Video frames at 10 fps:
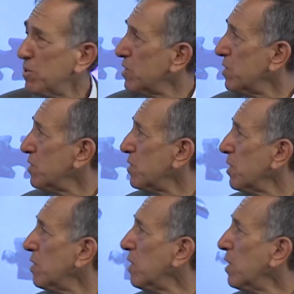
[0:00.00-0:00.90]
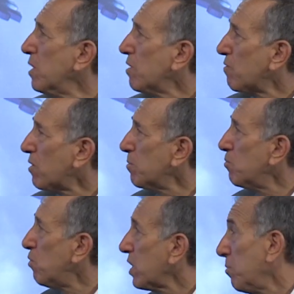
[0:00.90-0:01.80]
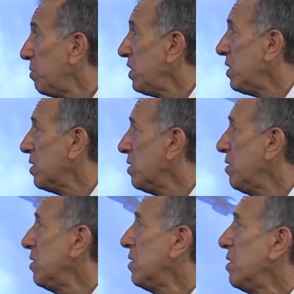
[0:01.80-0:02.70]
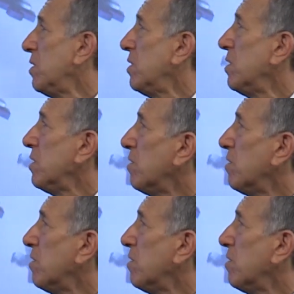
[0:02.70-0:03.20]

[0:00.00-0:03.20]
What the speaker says: This is from Wikipedia. The